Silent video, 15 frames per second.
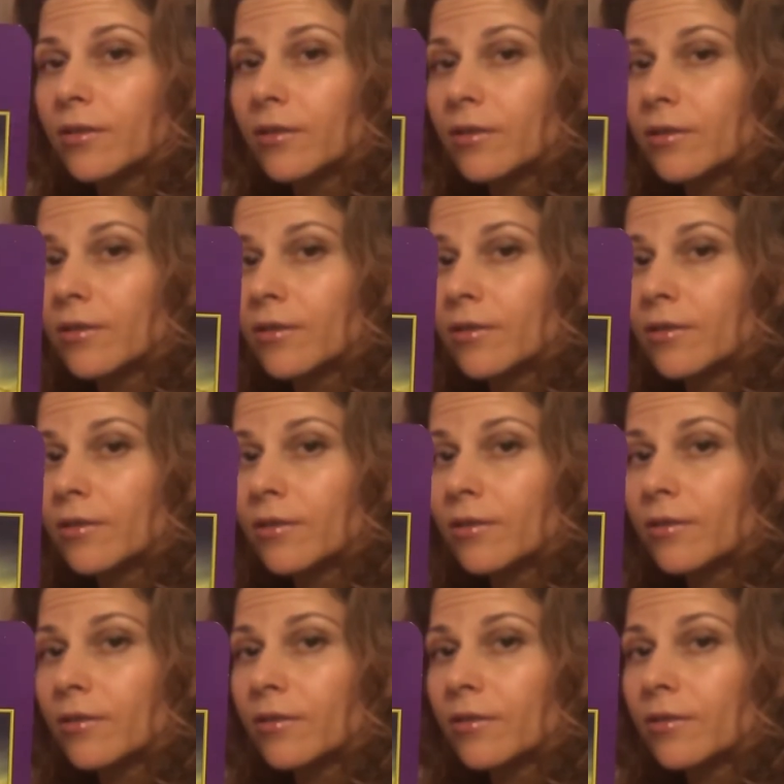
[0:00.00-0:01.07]

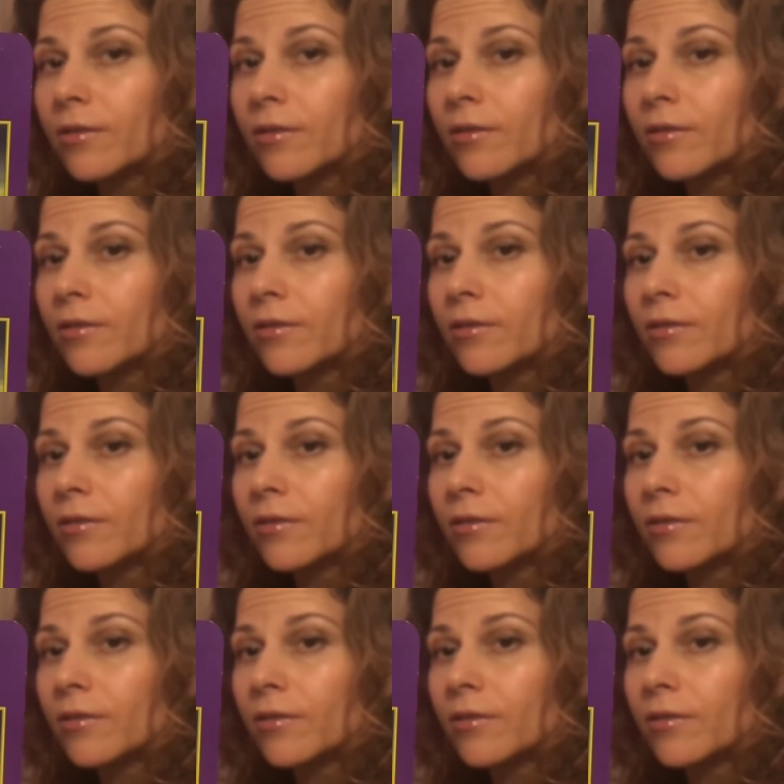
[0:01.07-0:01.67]
Nobody speaks.